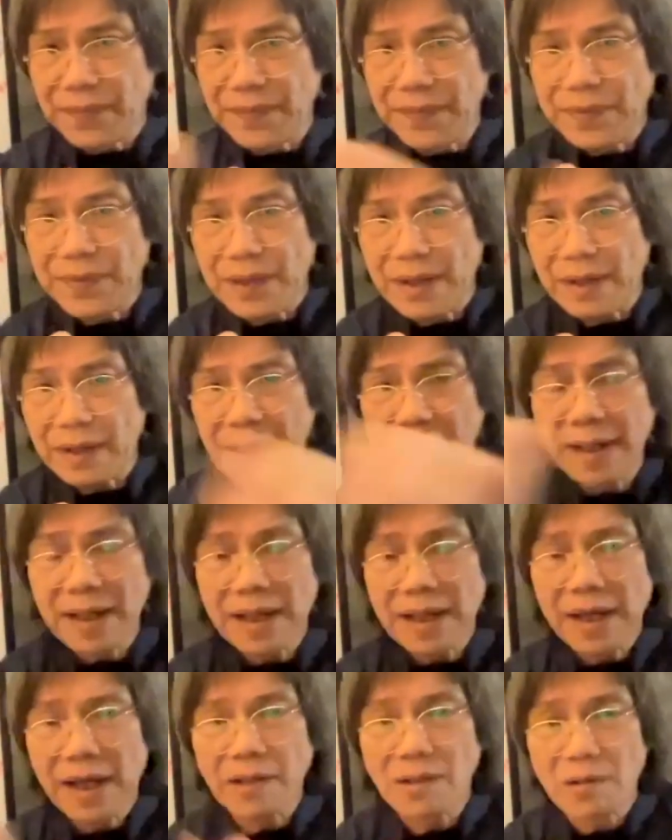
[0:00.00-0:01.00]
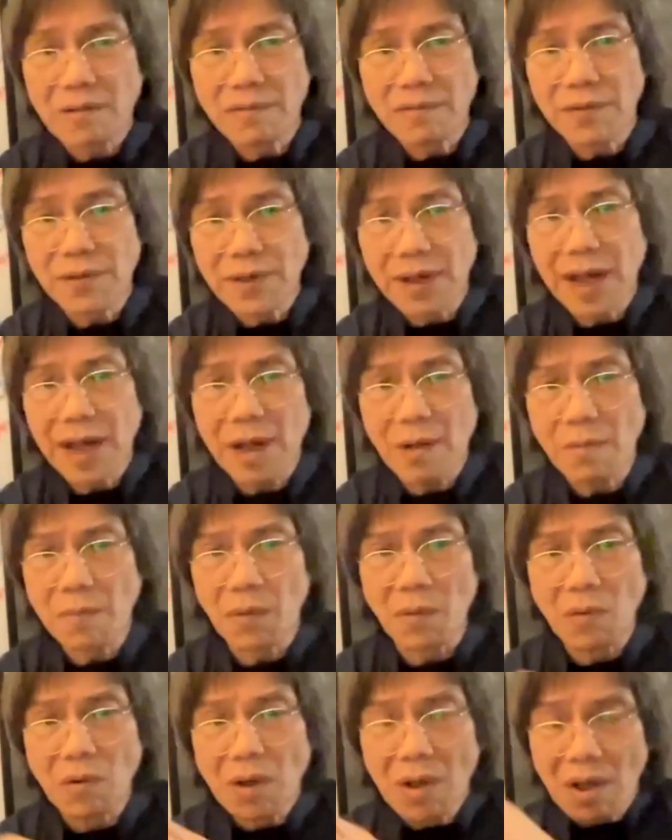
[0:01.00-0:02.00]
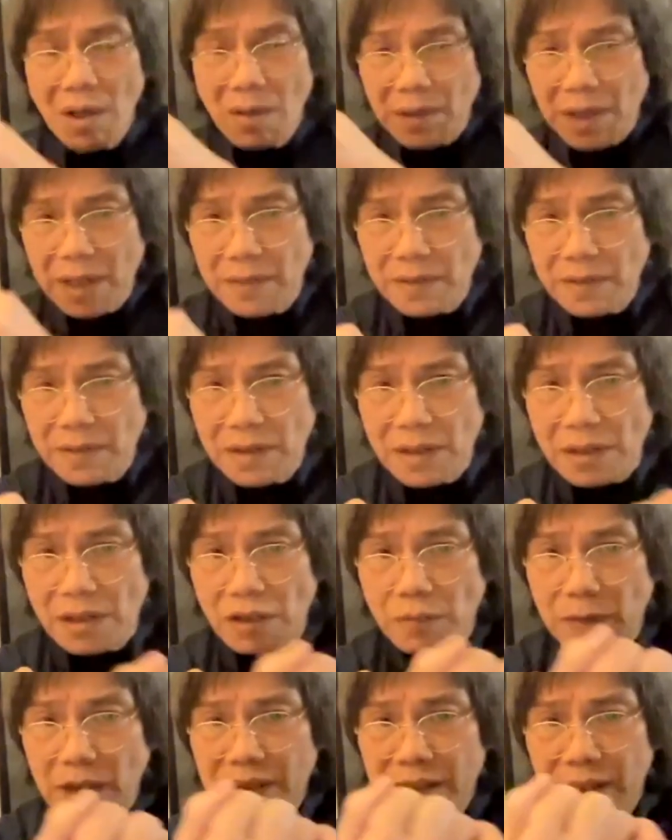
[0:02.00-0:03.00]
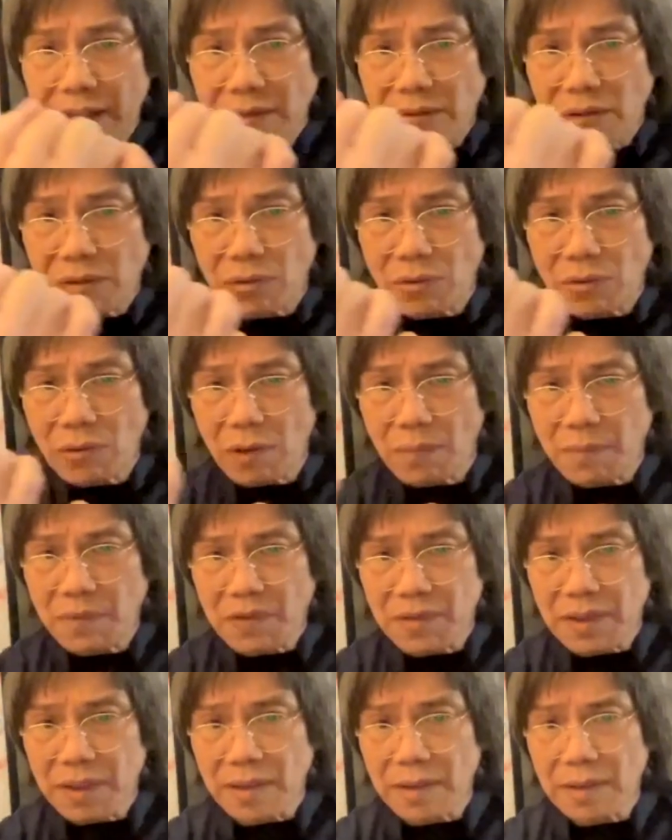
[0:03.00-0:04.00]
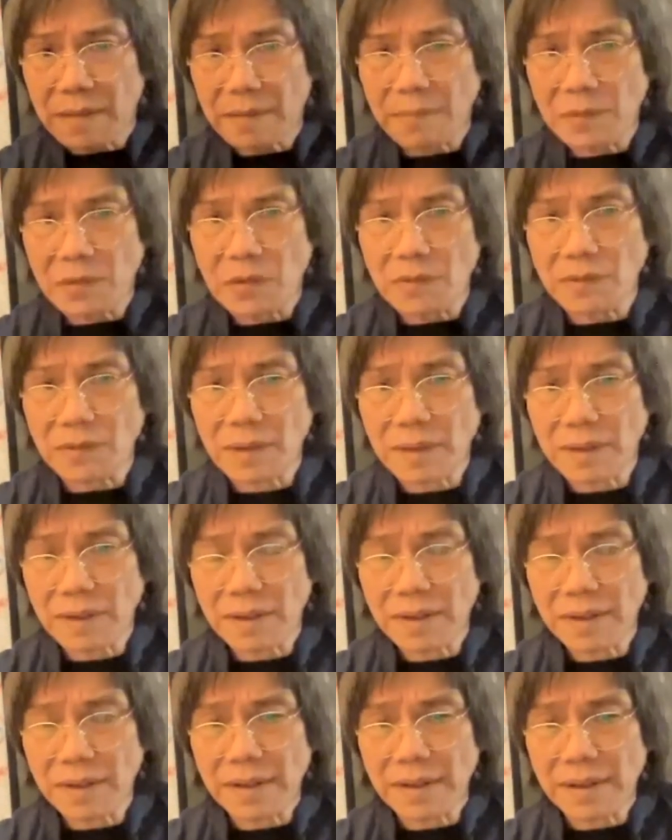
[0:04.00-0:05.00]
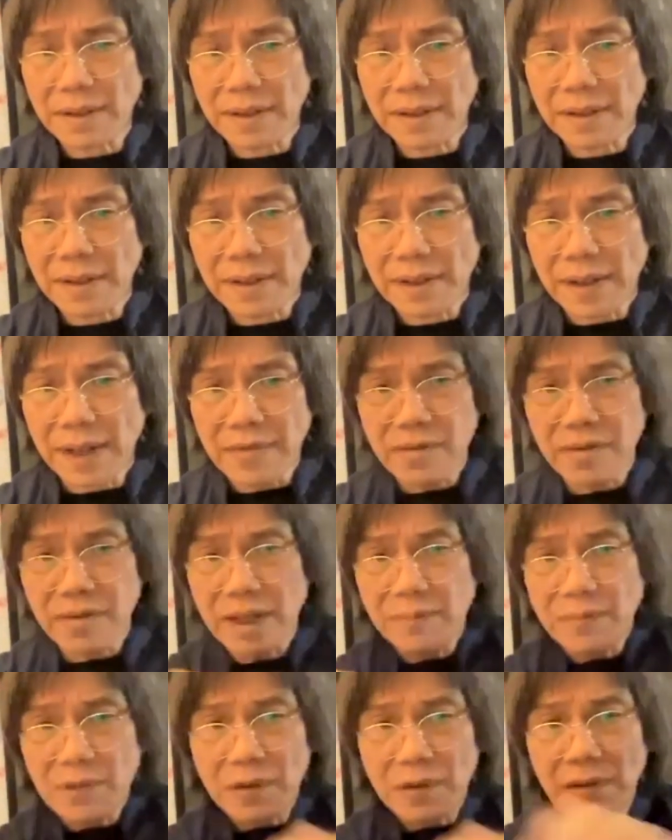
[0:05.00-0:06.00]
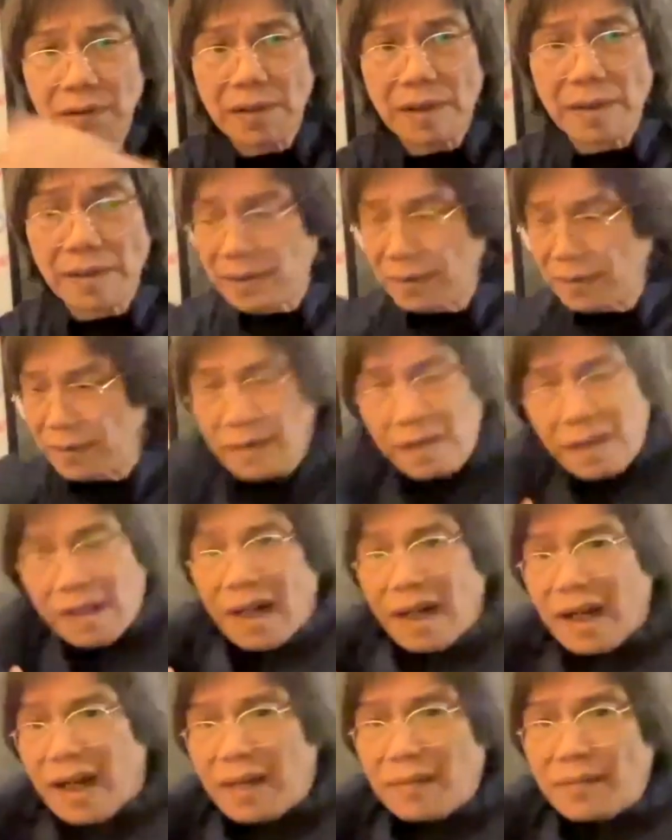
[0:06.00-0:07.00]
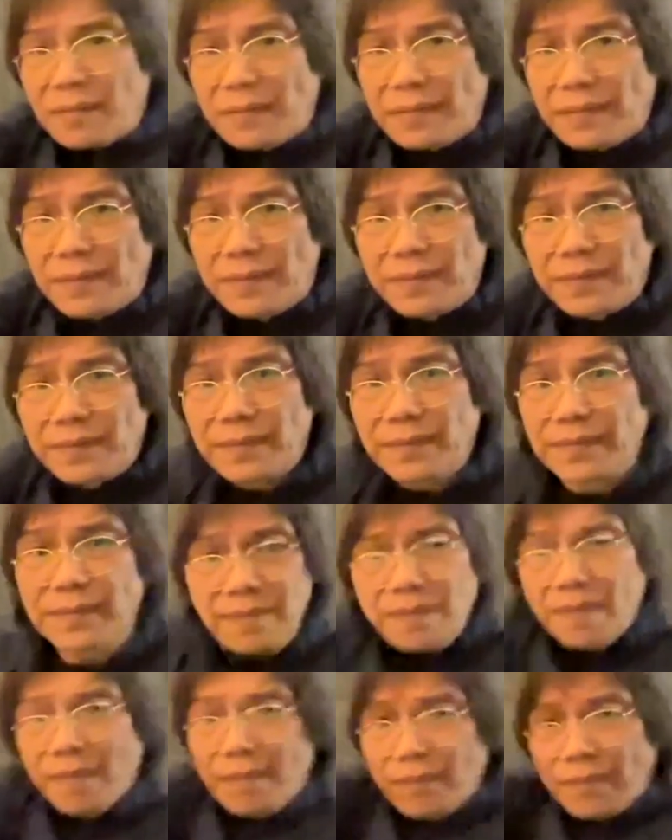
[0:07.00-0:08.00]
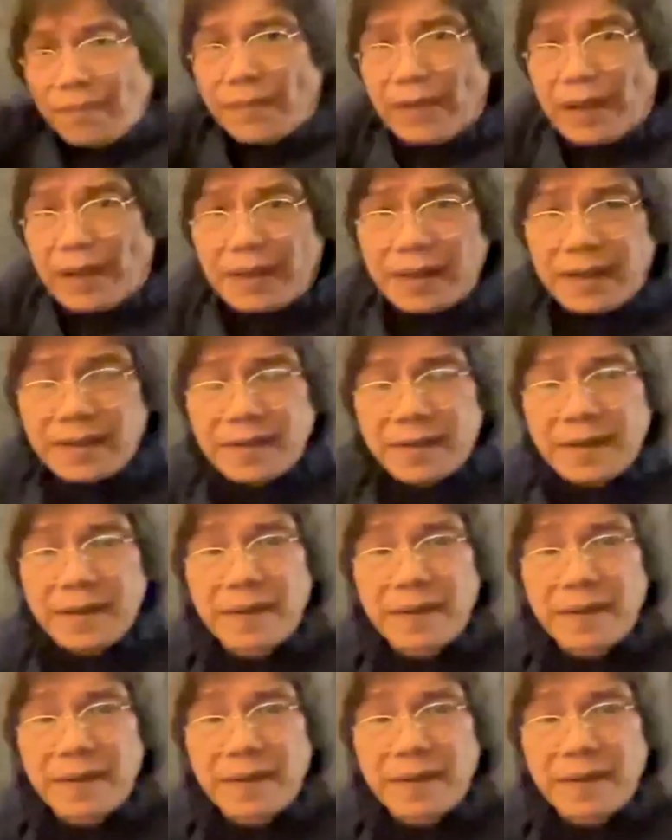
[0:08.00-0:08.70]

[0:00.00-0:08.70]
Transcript: Okay. I go for your elbow by splitting two opposite move. I snap your arm like this.